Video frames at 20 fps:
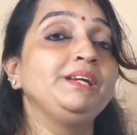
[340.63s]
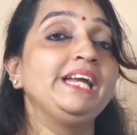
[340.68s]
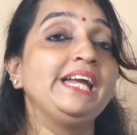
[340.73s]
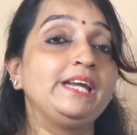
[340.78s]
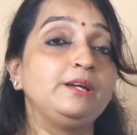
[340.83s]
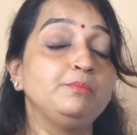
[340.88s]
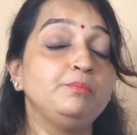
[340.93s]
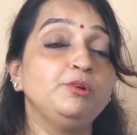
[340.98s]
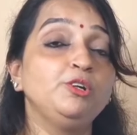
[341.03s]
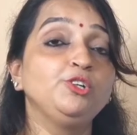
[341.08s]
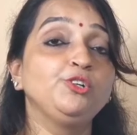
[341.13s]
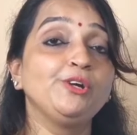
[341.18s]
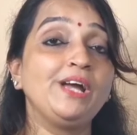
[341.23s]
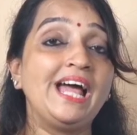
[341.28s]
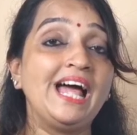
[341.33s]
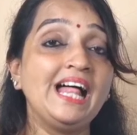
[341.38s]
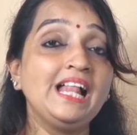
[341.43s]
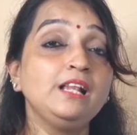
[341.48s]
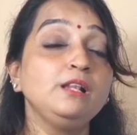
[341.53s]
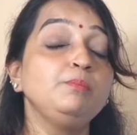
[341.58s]
be able to
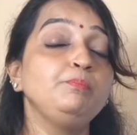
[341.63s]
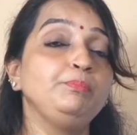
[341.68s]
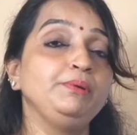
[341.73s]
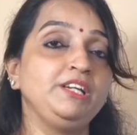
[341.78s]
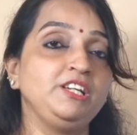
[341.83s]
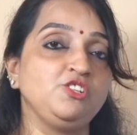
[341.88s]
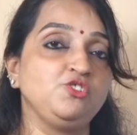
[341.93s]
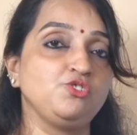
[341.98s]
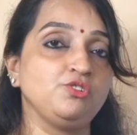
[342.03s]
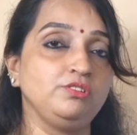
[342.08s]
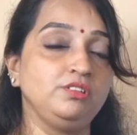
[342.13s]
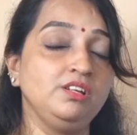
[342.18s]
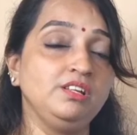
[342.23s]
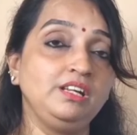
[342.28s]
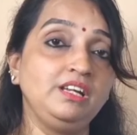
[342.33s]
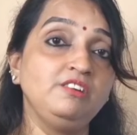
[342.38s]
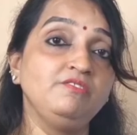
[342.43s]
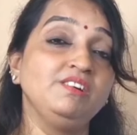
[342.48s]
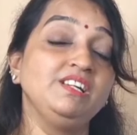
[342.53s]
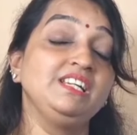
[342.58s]
help each
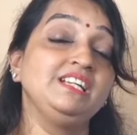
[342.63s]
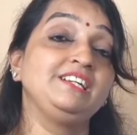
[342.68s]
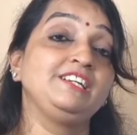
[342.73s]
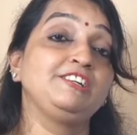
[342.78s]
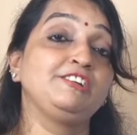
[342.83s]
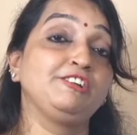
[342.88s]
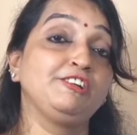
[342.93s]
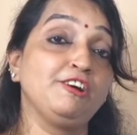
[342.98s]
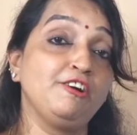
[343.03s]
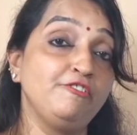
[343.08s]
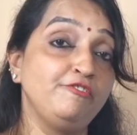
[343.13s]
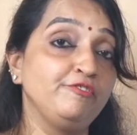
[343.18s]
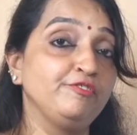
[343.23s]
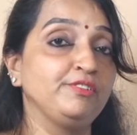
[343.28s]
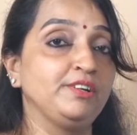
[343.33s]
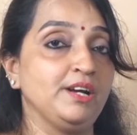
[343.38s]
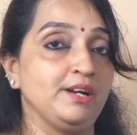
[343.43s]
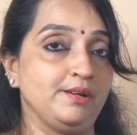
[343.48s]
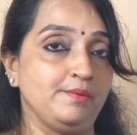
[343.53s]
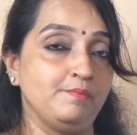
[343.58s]
other even in
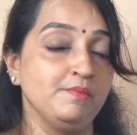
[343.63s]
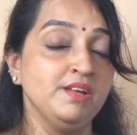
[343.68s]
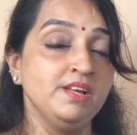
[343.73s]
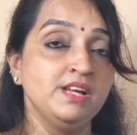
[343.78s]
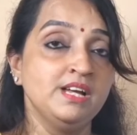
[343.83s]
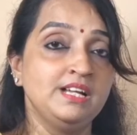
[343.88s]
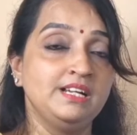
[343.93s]
tough time.